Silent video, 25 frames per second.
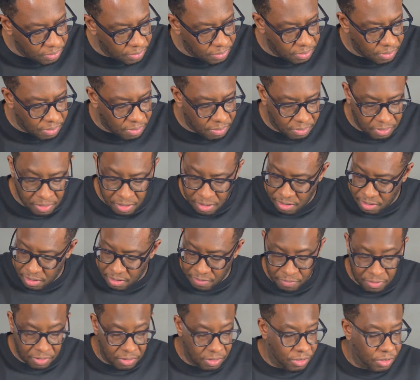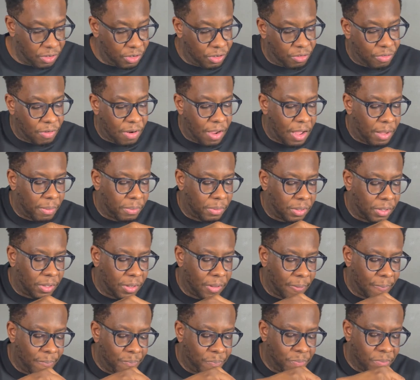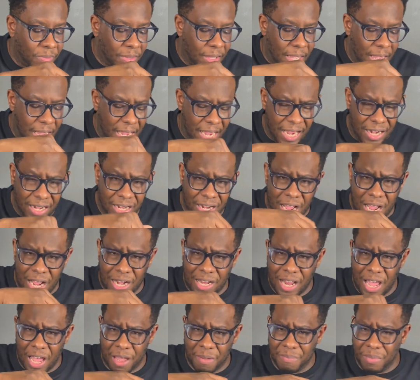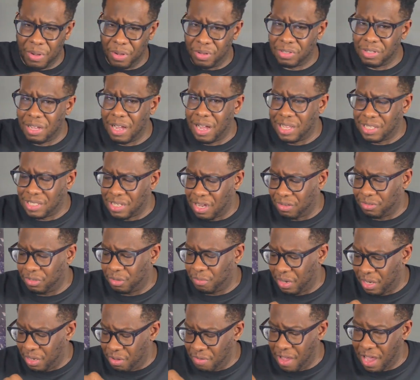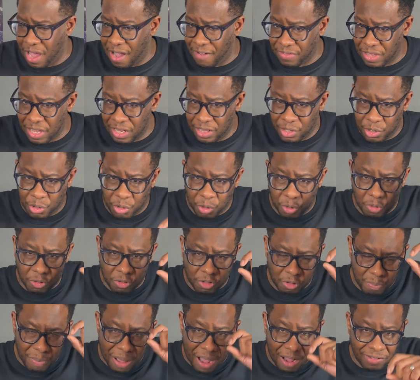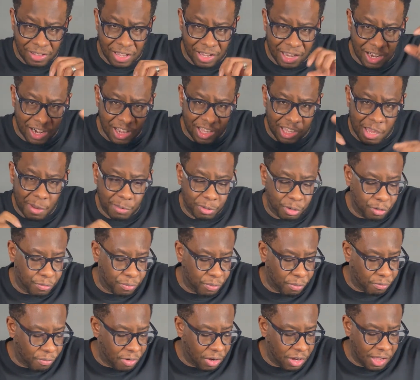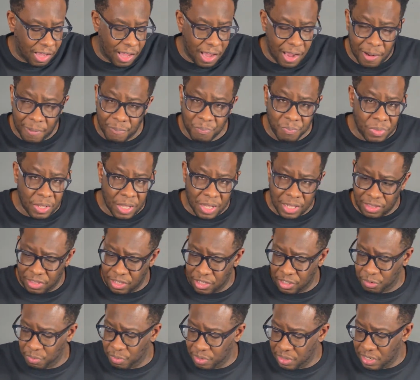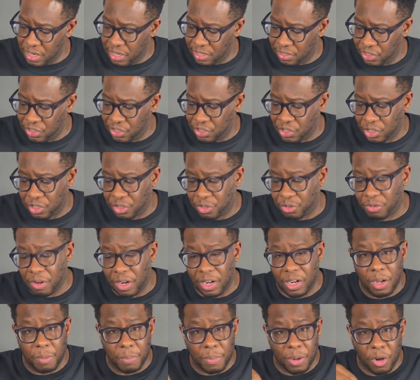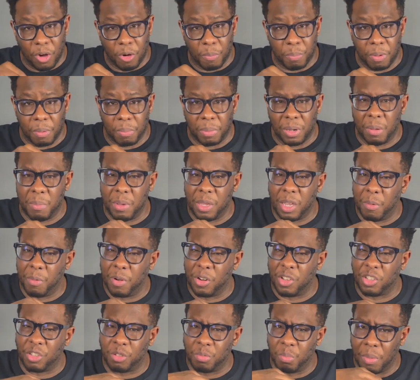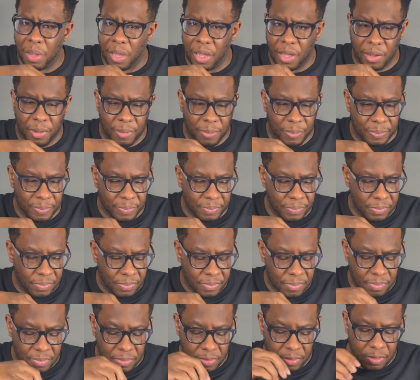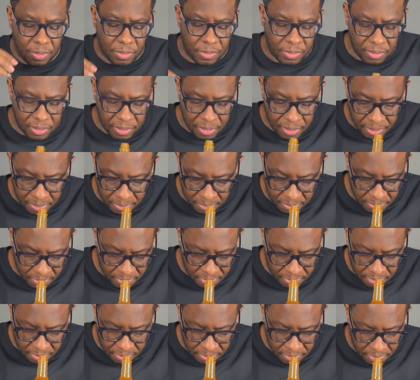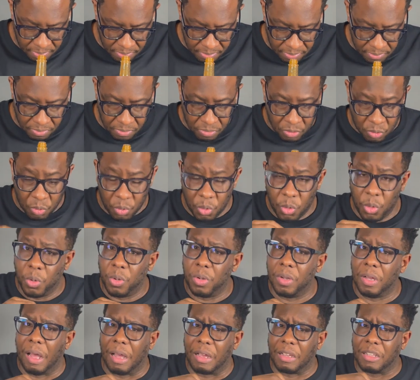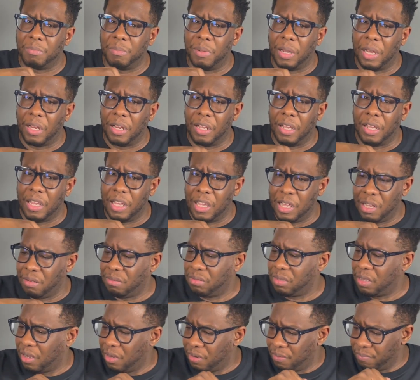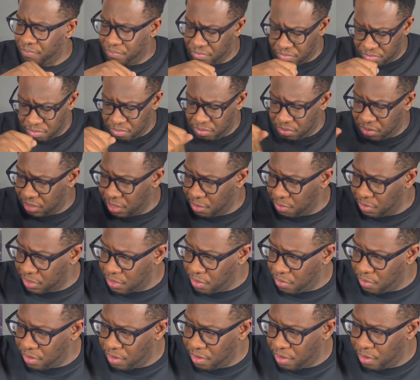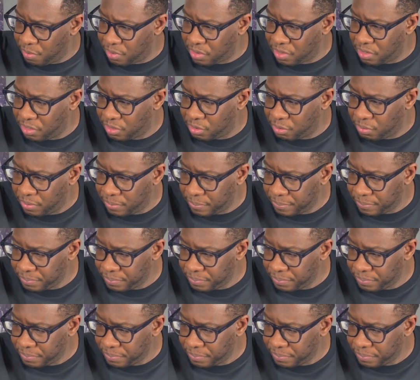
Okay, give it a little drops. And not like most hot sauces where you have that little spout that kind of keeps you from running out. This one doesn't. It's just straight up open. But let me give it a smell. Let's see. Ooh, I can smell the heat. So let me see what's going on with this one.